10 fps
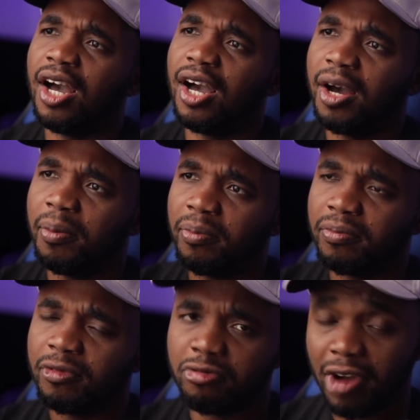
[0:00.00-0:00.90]

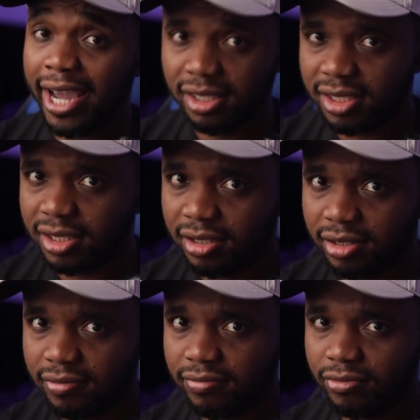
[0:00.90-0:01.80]
right
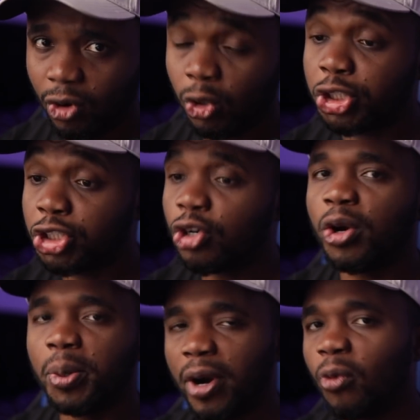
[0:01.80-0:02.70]
or
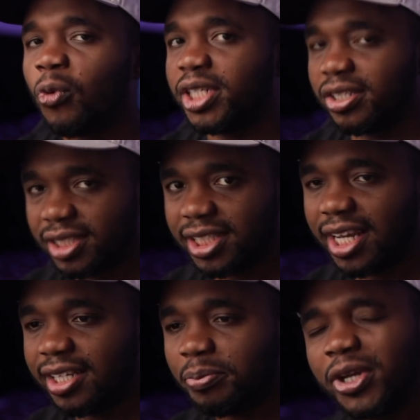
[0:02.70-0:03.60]
sure about what they're
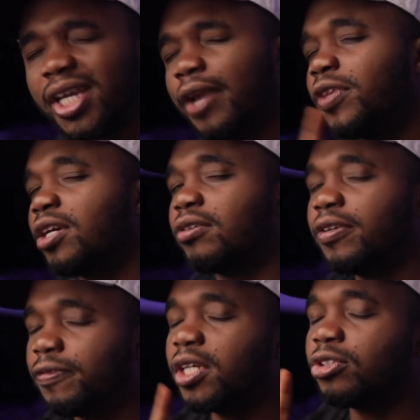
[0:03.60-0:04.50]
saying. But
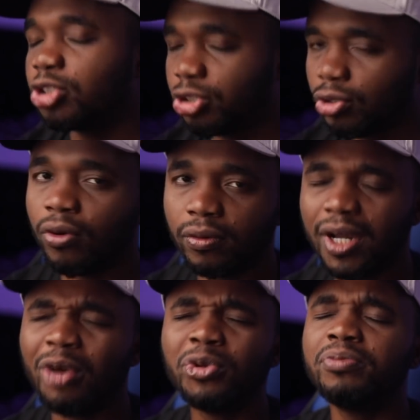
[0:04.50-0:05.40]
if they are sure,
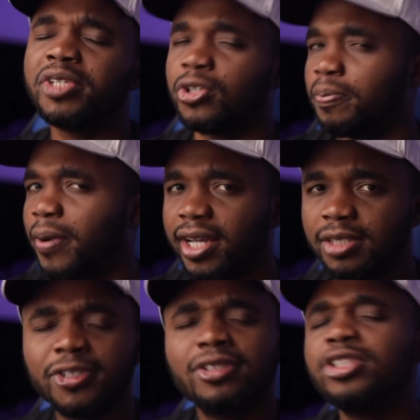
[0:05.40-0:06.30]
I wouldn't be
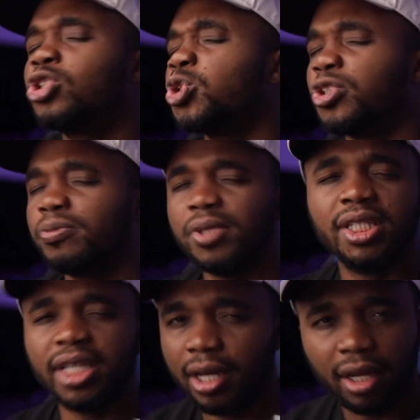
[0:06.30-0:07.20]
surprised, because this is social
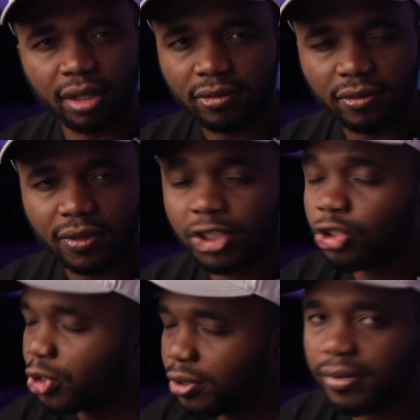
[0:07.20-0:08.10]
media.
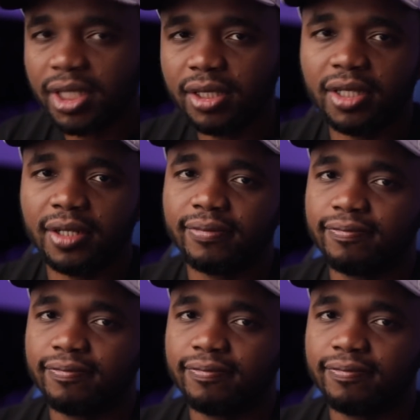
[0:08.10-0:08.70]
Social media.